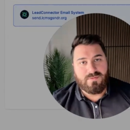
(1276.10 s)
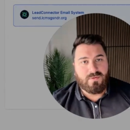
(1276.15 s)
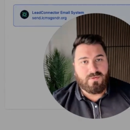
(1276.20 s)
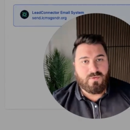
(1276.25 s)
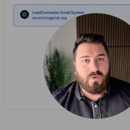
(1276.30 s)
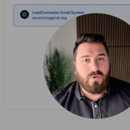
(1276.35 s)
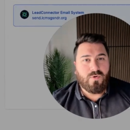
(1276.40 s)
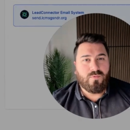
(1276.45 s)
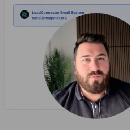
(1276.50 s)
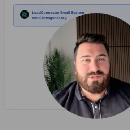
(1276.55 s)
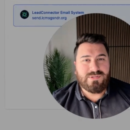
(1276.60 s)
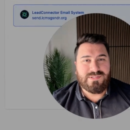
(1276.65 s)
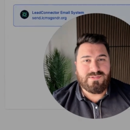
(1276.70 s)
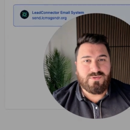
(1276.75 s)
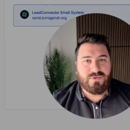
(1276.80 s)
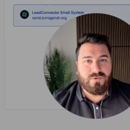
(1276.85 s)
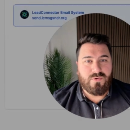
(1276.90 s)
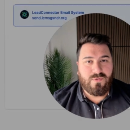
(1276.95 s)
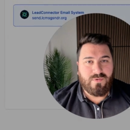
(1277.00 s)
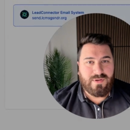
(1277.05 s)
The goal wasn't
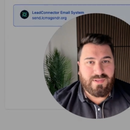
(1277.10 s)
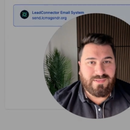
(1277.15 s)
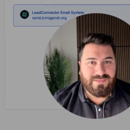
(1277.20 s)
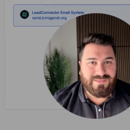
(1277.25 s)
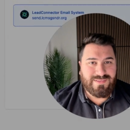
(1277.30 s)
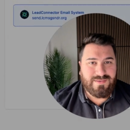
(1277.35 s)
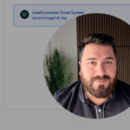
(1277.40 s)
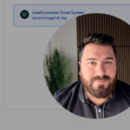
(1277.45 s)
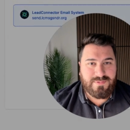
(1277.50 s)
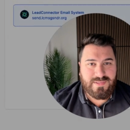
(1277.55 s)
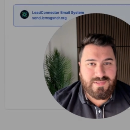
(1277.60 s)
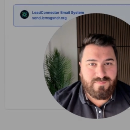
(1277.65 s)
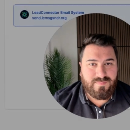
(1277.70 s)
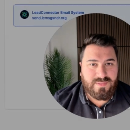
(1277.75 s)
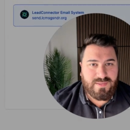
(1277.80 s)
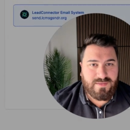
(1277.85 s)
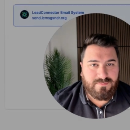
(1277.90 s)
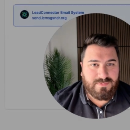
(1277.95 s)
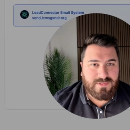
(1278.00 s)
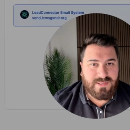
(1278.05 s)
to go in deep
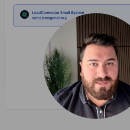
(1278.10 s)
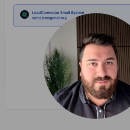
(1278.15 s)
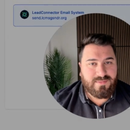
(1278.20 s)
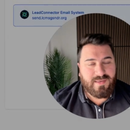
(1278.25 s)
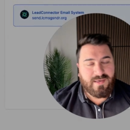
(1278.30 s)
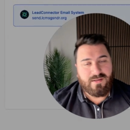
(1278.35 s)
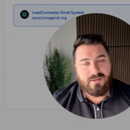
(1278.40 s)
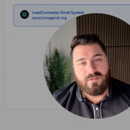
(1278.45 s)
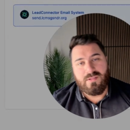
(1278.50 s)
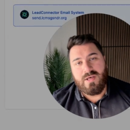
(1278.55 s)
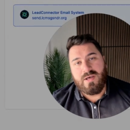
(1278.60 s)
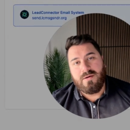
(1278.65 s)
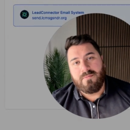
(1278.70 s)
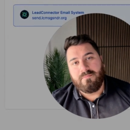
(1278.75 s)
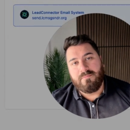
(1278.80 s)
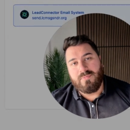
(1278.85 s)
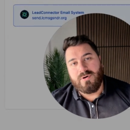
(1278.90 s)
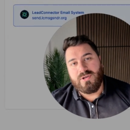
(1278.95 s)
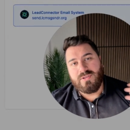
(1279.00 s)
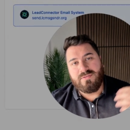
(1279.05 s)
detail,
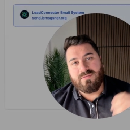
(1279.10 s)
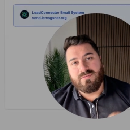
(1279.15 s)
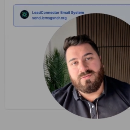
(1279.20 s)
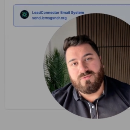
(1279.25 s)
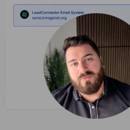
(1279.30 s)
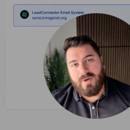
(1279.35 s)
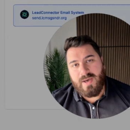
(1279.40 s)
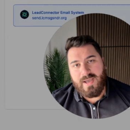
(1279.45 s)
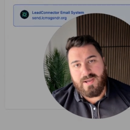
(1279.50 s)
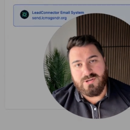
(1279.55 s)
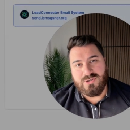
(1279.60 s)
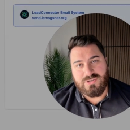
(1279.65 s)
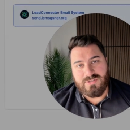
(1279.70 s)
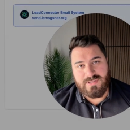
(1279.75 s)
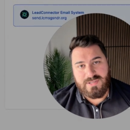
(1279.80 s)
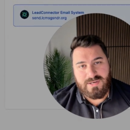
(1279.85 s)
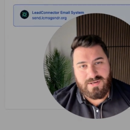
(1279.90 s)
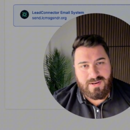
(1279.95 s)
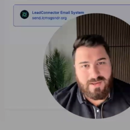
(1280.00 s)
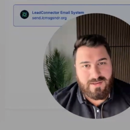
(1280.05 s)
but to
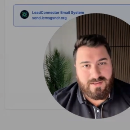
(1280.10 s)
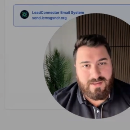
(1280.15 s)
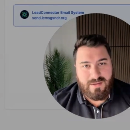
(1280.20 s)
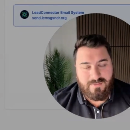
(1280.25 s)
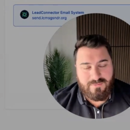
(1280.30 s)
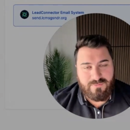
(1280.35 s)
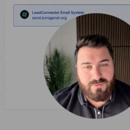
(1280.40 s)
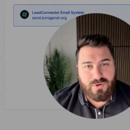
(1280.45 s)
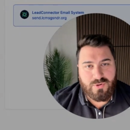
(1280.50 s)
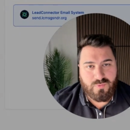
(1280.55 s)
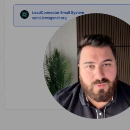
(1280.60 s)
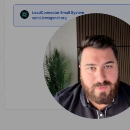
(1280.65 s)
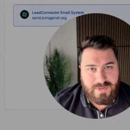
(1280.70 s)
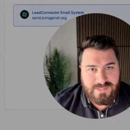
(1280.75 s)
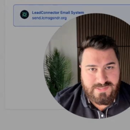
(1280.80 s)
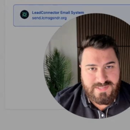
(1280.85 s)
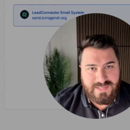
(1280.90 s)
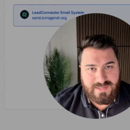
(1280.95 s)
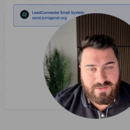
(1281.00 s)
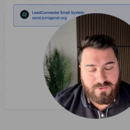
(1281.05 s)
actually not avoid
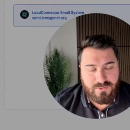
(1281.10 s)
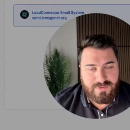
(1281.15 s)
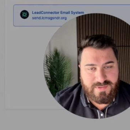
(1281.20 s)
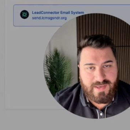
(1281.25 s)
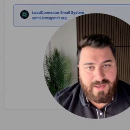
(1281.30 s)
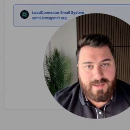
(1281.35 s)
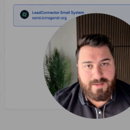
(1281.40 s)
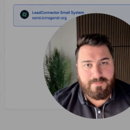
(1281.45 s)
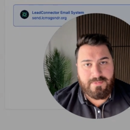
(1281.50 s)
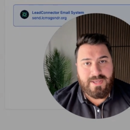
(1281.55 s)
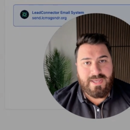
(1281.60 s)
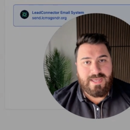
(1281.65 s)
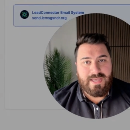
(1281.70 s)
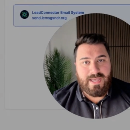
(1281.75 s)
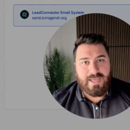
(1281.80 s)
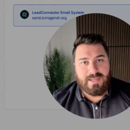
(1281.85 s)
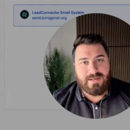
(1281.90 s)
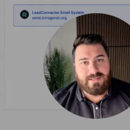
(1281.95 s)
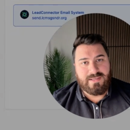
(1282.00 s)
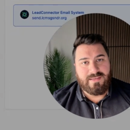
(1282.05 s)
wasting your time
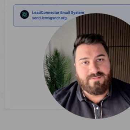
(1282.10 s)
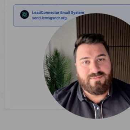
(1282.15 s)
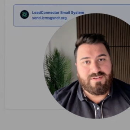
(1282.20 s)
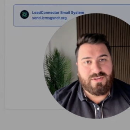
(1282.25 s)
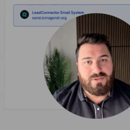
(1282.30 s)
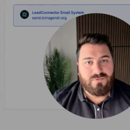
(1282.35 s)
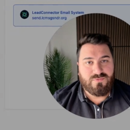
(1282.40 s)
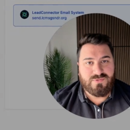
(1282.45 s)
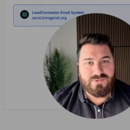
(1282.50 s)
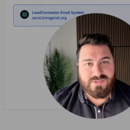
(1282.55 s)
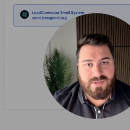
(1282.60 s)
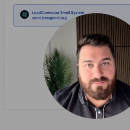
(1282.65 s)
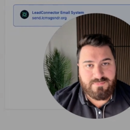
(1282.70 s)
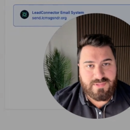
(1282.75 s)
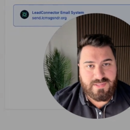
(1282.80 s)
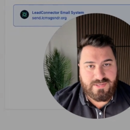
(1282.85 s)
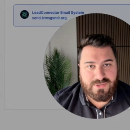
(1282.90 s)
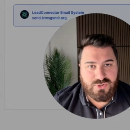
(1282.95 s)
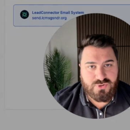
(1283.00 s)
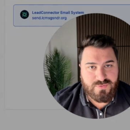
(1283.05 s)
and giving you
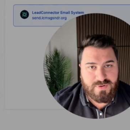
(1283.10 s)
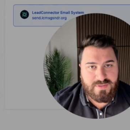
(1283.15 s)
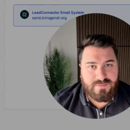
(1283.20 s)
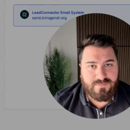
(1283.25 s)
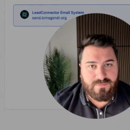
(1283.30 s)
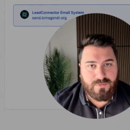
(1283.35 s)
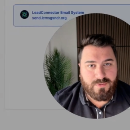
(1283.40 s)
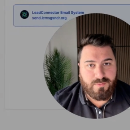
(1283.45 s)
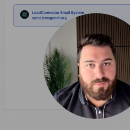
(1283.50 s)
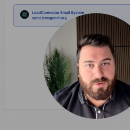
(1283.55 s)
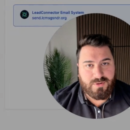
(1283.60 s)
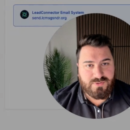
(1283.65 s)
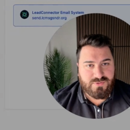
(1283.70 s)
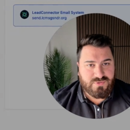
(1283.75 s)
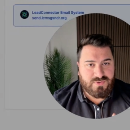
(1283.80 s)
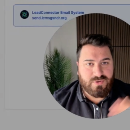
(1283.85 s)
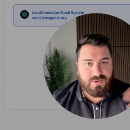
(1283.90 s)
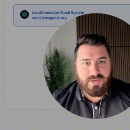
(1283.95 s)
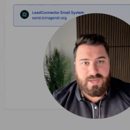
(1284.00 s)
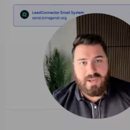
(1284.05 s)
something straightforward
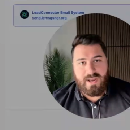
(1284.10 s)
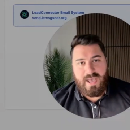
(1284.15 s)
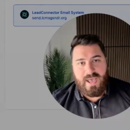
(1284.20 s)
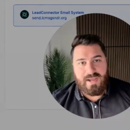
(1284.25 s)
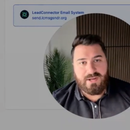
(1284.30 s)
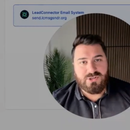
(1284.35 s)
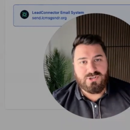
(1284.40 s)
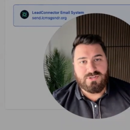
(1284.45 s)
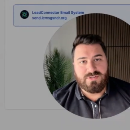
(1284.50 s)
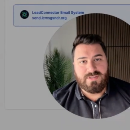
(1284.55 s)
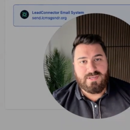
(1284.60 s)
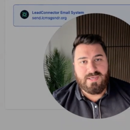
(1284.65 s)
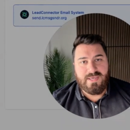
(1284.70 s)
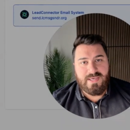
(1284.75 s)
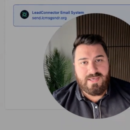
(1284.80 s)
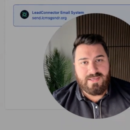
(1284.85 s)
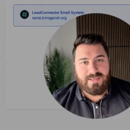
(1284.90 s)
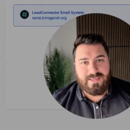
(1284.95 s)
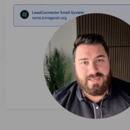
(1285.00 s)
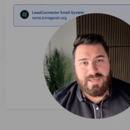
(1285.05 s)
so you can actually
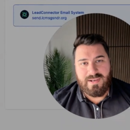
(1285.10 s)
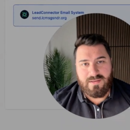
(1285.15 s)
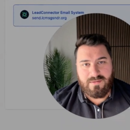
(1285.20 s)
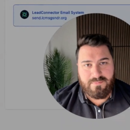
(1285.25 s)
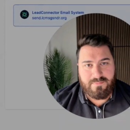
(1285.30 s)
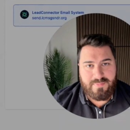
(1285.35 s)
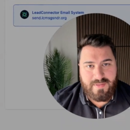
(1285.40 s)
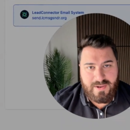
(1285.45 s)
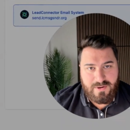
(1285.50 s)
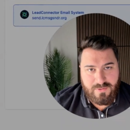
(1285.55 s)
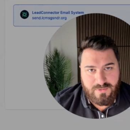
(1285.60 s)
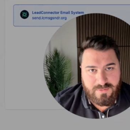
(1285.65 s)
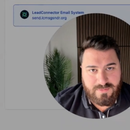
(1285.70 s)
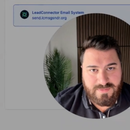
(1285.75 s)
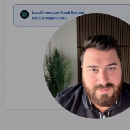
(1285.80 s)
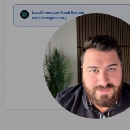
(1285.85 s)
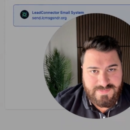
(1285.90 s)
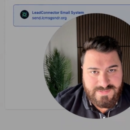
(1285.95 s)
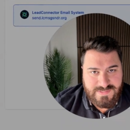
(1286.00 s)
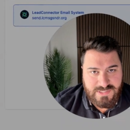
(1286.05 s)
get a better
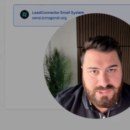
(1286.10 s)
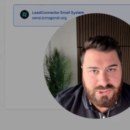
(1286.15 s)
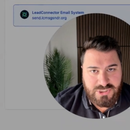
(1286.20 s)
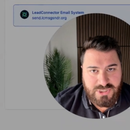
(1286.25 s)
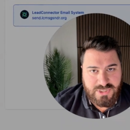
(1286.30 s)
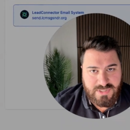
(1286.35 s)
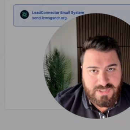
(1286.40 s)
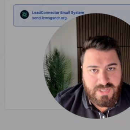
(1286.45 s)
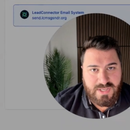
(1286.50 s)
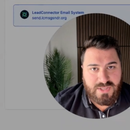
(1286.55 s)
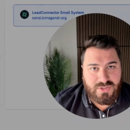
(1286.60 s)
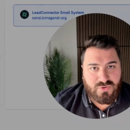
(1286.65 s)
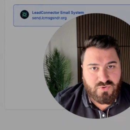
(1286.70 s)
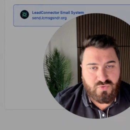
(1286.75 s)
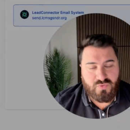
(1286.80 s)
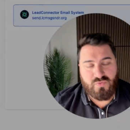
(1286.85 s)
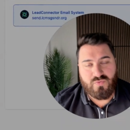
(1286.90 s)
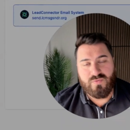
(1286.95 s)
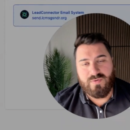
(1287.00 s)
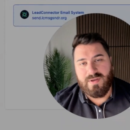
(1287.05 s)
decision
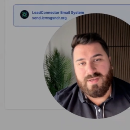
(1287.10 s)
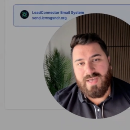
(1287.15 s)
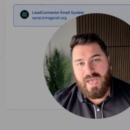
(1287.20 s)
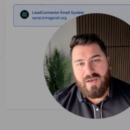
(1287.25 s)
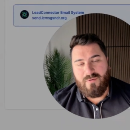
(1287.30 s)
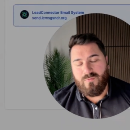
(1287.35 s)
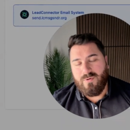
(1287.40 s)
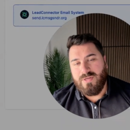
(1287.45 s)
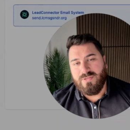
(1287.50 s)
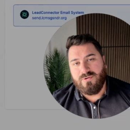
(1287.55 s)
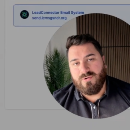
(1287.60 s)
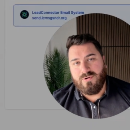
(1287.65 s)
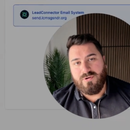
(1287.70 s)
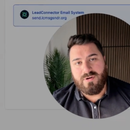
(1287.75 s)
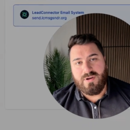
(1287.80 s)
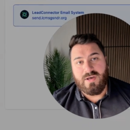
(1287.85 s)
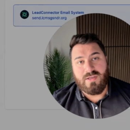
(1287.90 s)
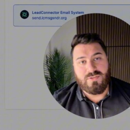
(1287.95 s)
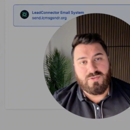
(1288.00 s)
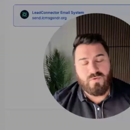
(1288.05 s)
to whether or
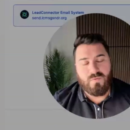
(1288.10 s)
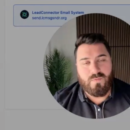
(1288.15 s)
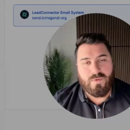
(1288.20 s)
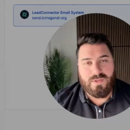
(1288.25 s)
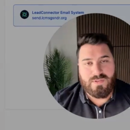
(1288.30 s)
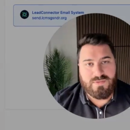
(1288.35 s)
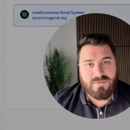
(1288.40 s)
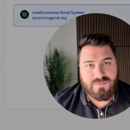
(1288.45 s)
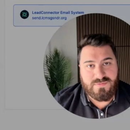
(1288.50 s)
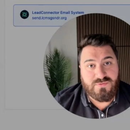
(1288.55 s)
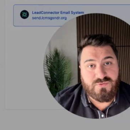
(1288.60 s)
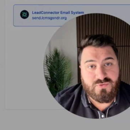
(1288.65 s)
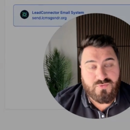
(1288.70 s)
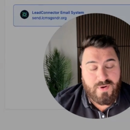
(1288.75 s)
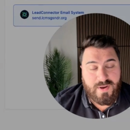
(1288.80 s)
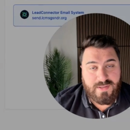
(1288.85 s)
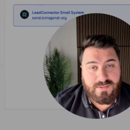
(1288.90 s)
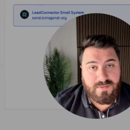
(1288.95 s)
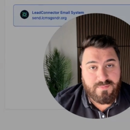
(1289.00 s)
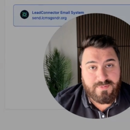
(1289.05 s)
not you want to
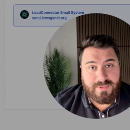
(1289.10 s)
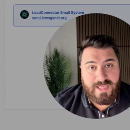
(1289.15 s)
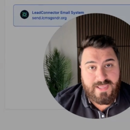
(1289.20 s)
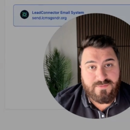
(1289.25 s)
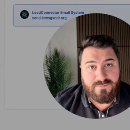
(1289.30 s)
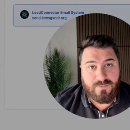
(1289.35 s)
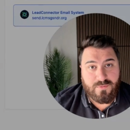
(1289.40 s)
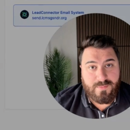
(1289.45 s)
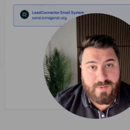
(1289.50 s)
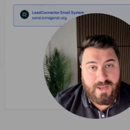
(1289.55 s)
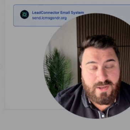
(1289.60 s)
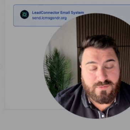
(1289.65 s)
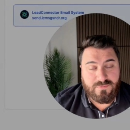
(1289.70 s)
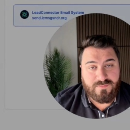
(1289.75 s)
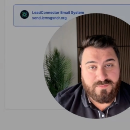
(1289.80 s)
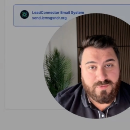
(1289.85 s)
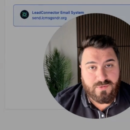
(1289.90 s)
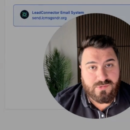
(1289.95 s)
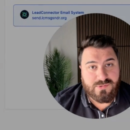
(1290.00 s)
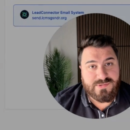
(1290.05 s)
try the platform out
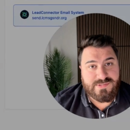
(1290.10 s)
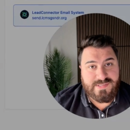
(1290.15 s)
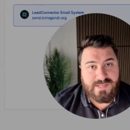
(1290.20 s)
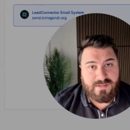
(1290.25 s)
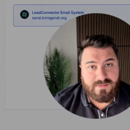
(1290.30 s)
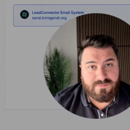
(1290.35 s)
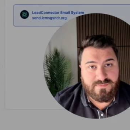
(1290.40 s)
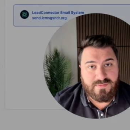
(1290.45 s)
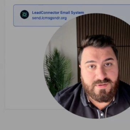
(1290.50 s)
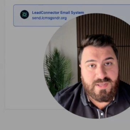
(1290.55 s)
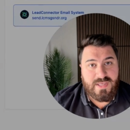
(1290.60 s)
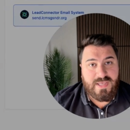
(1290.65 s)
for yourself.